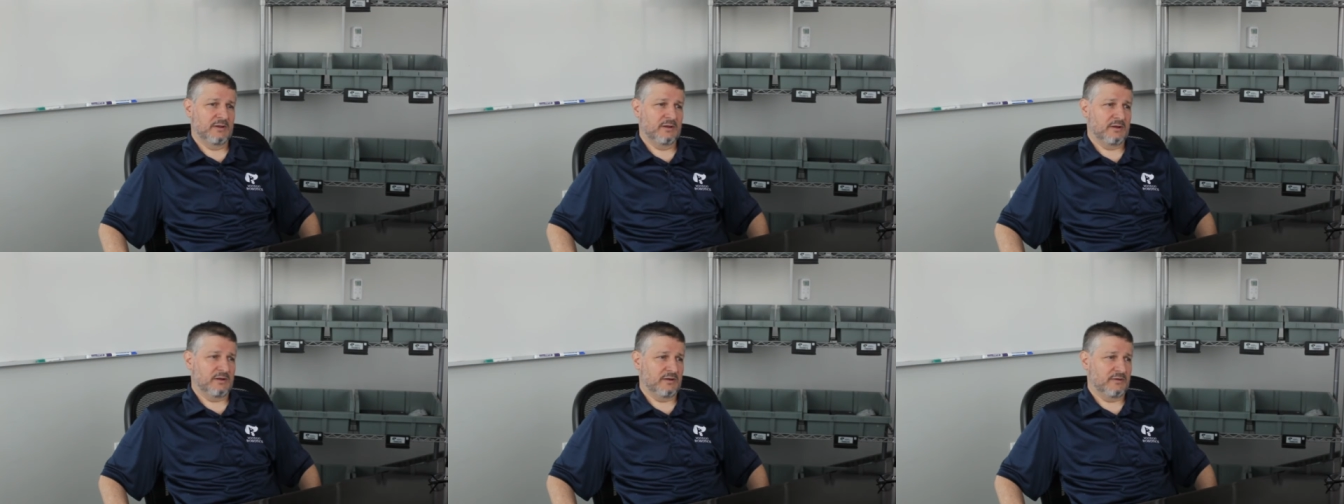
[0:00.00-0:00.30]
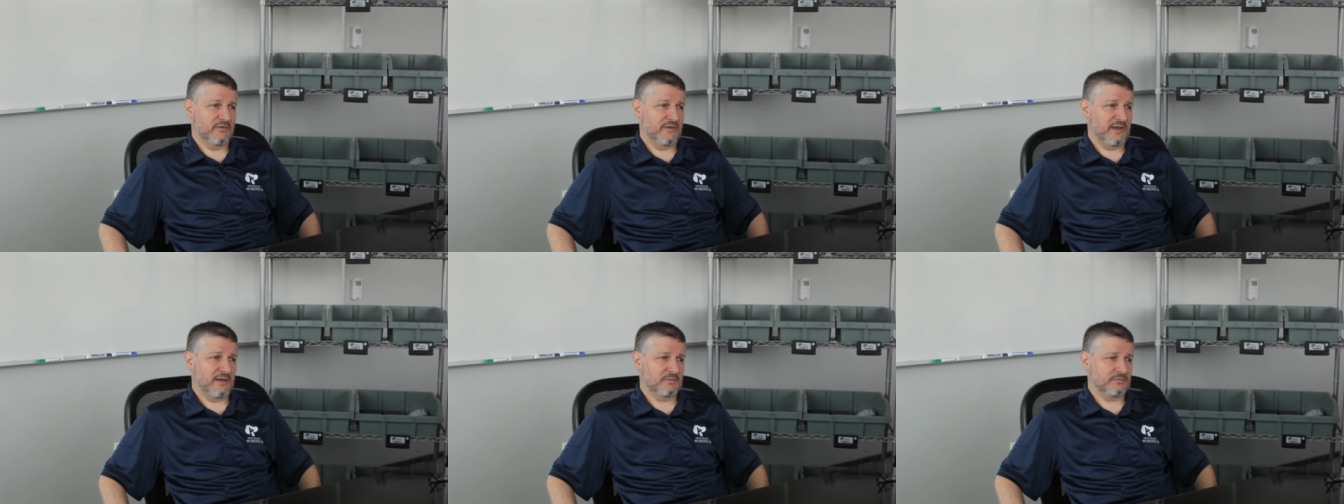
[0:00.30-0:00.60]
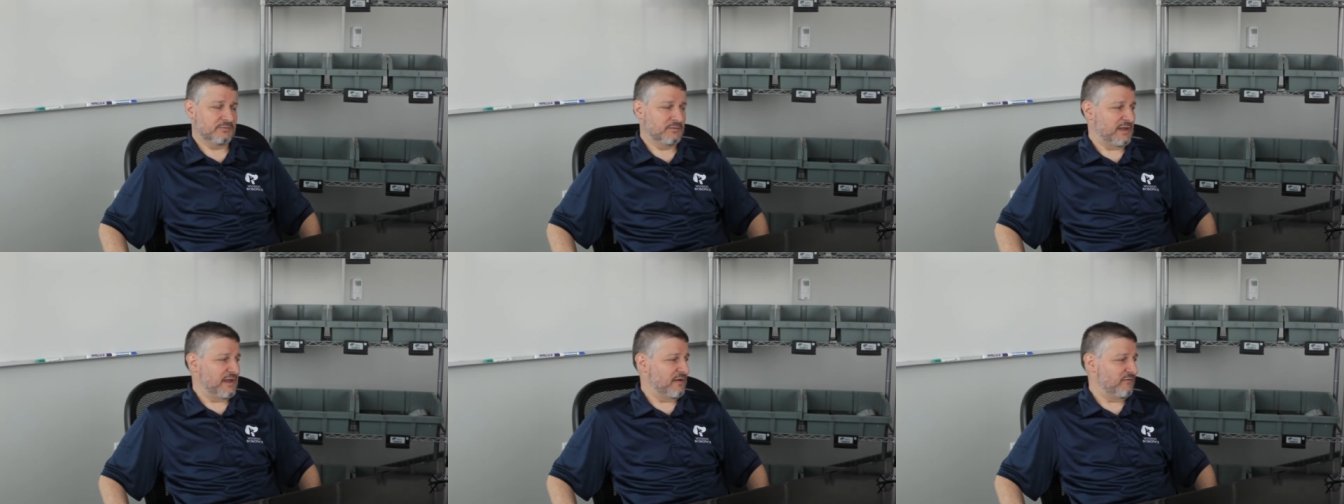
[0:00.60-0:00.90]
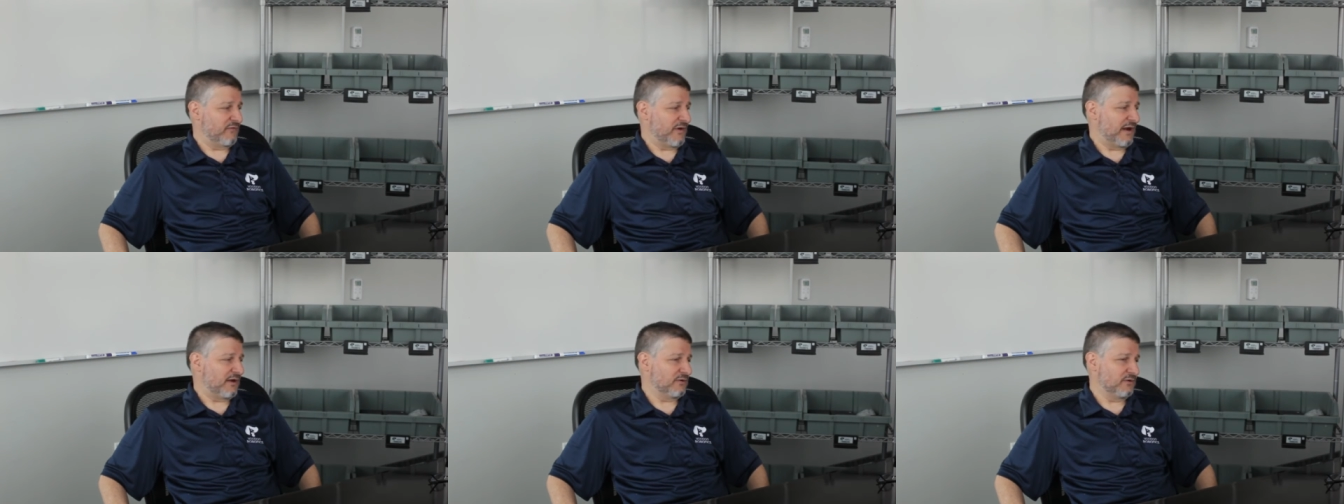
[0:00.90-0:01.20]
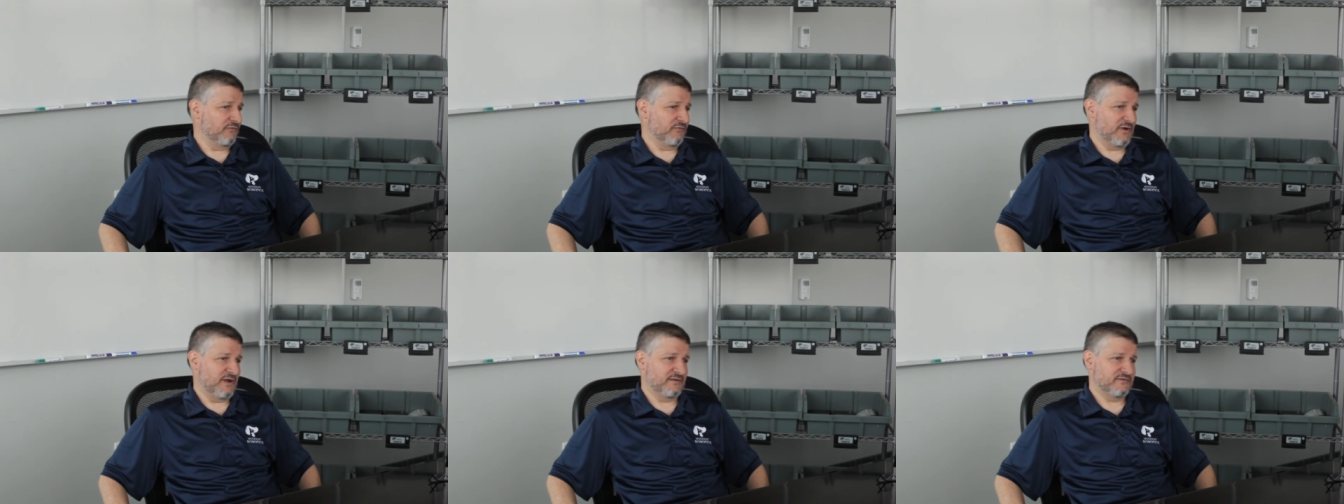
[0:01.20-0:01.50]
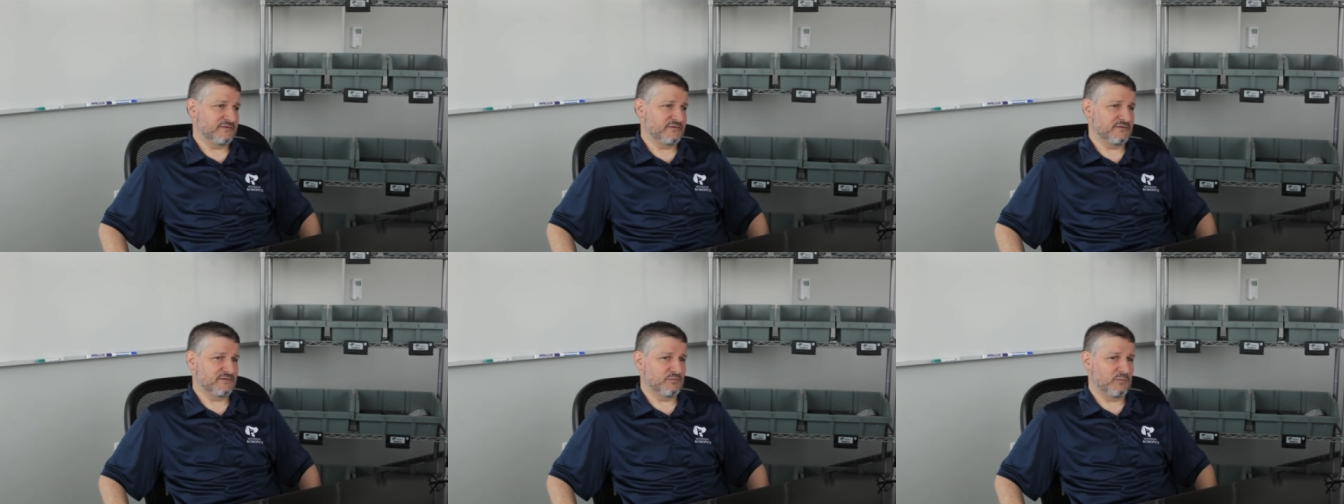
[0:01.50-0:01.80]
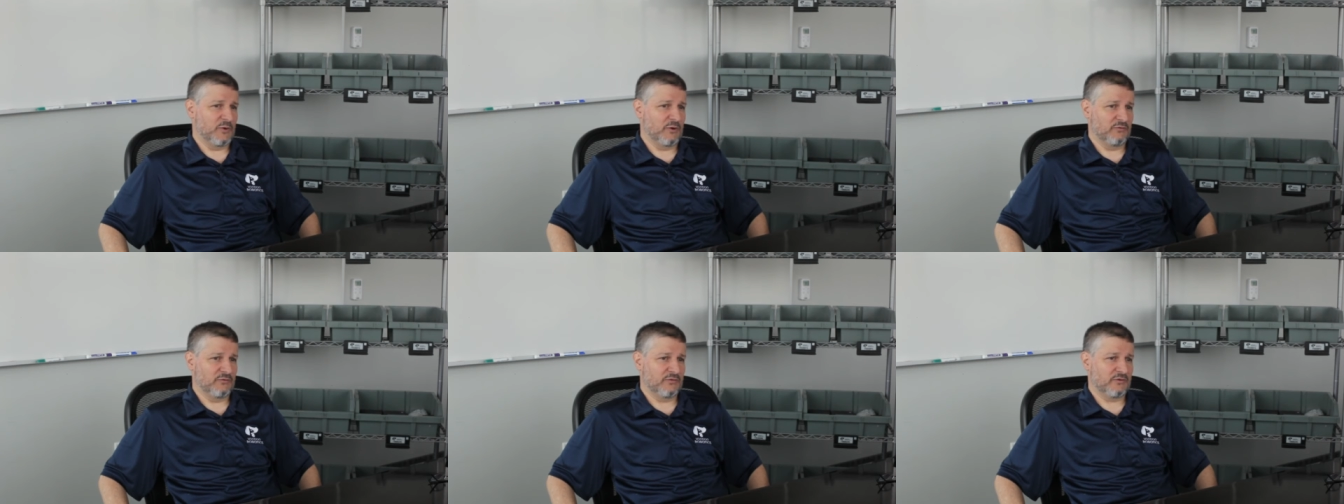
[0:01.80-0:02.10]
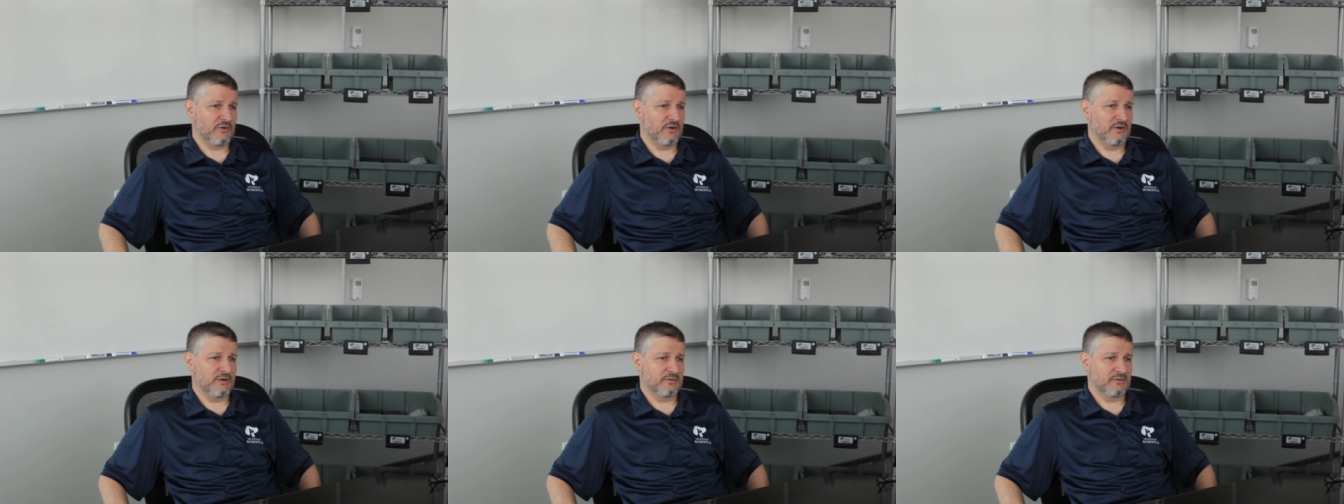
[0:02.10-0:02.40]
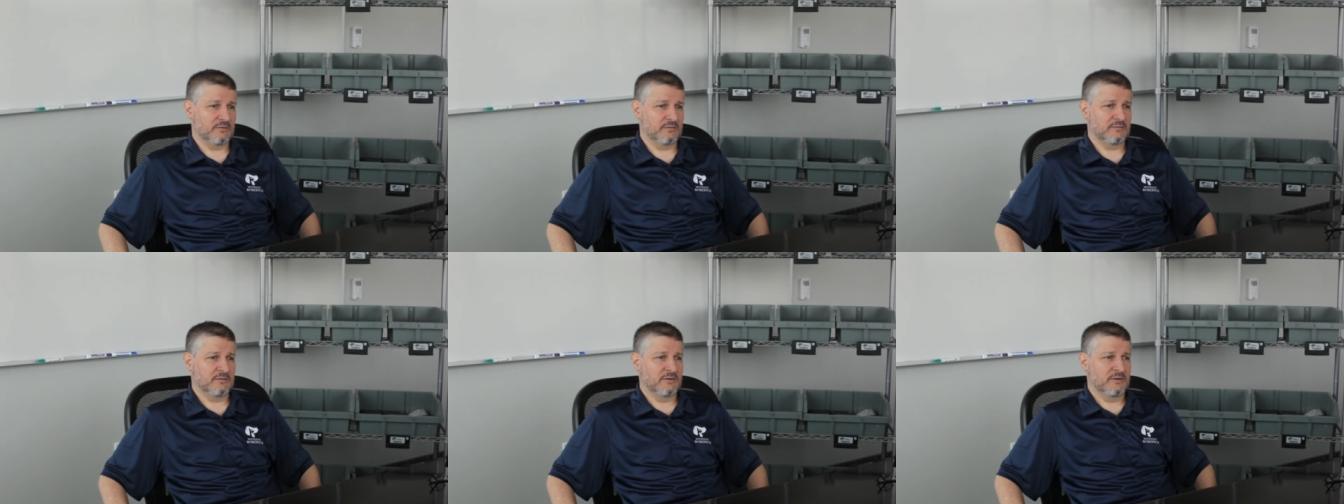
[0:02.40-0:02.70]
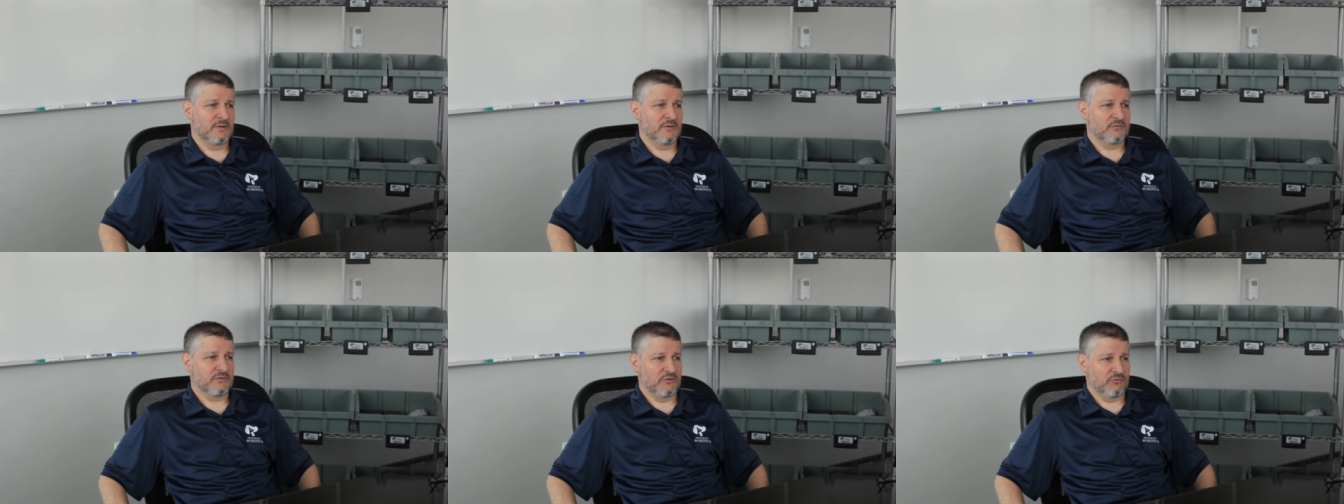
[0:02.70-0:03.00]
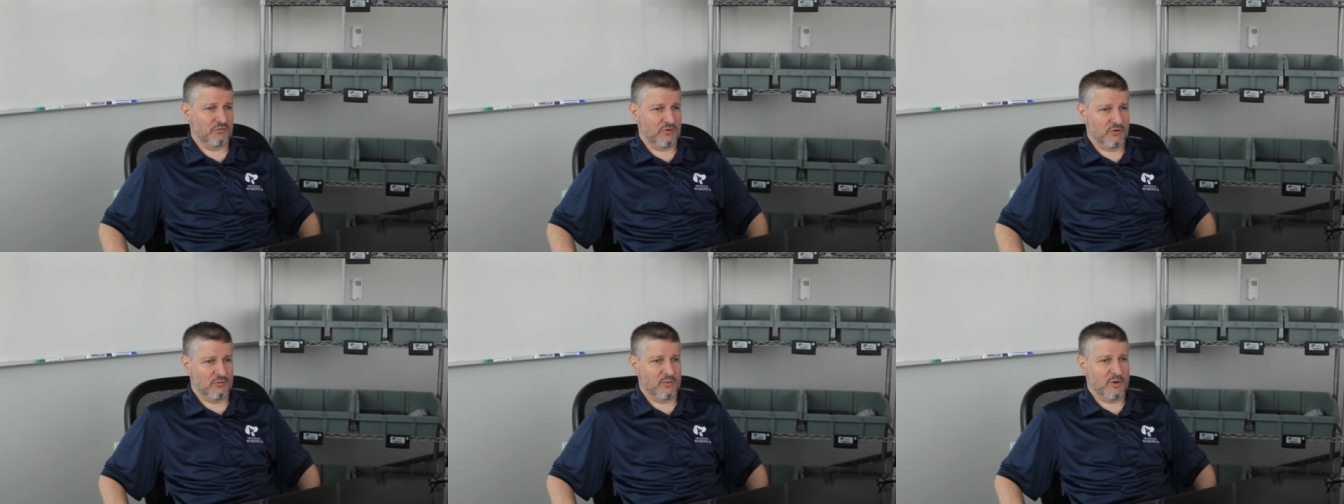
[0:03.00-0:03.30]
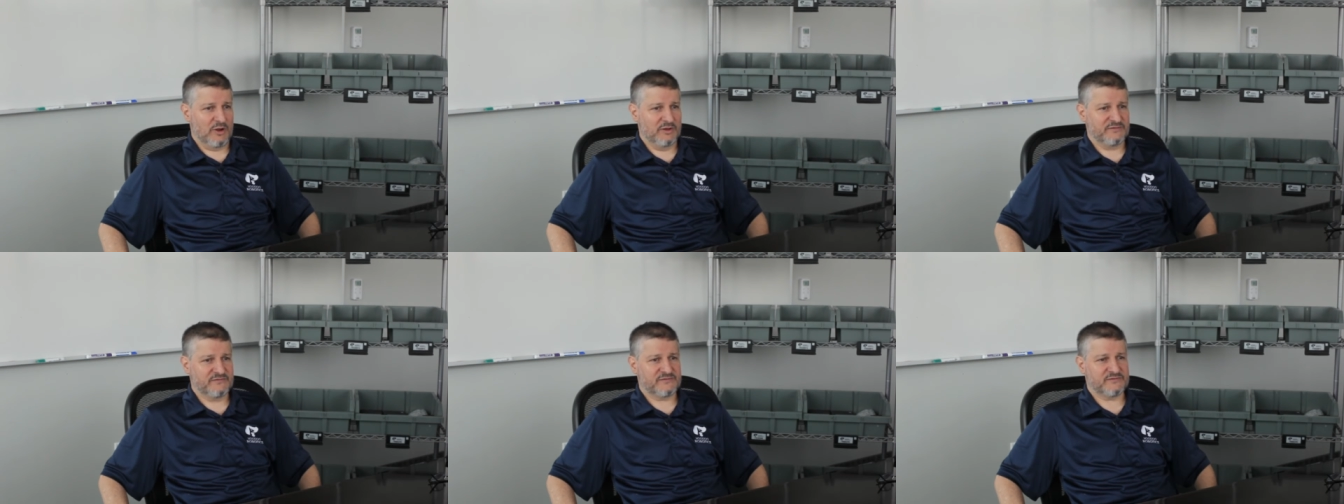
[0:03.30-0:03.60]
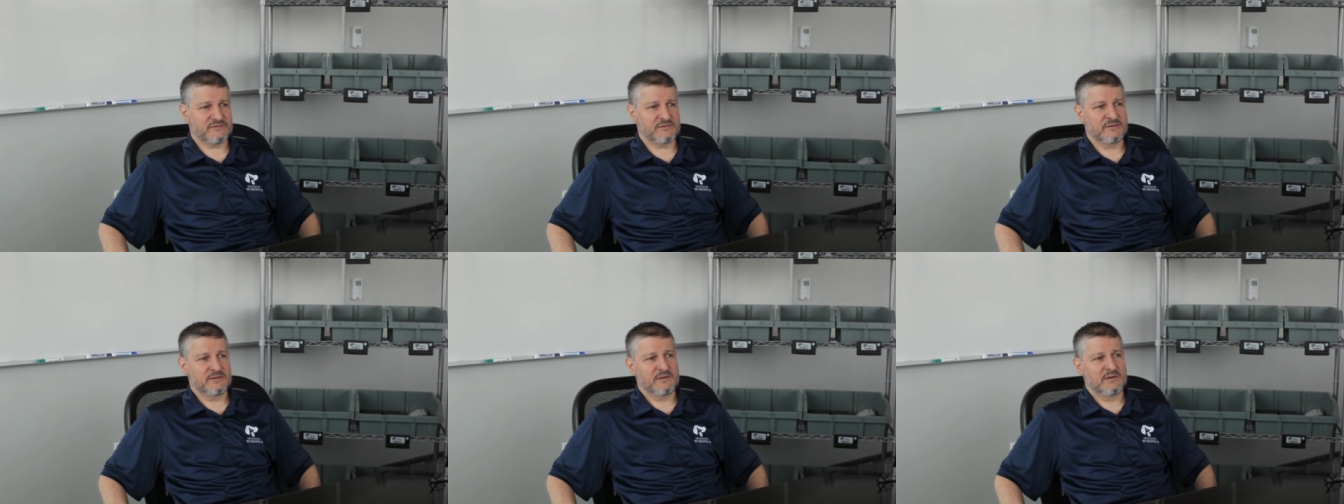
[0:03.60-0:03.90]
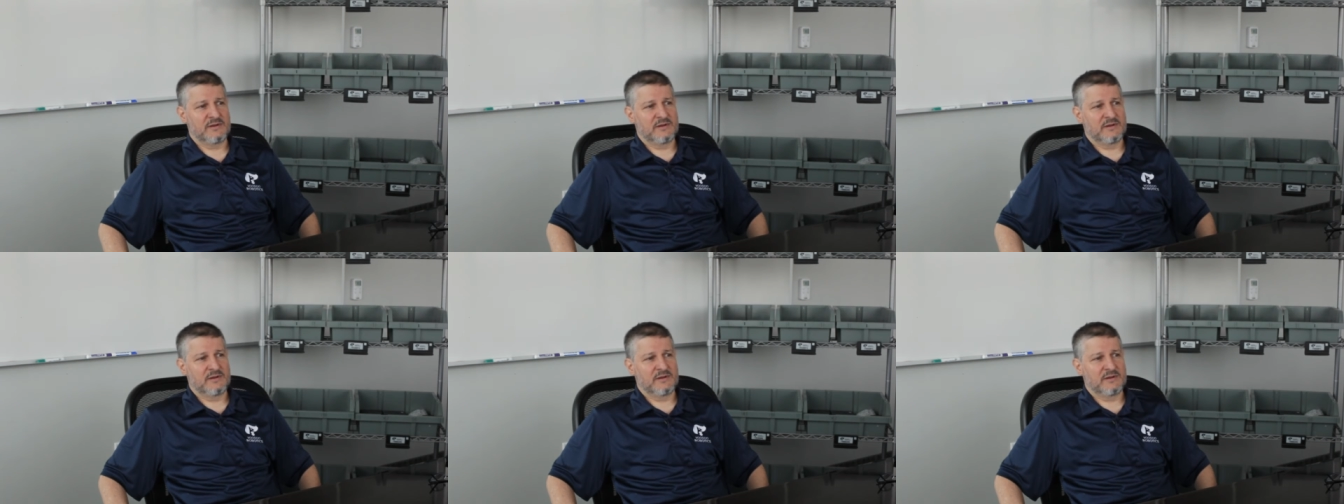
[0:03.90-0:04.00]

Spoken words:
They have our devices both on the robots,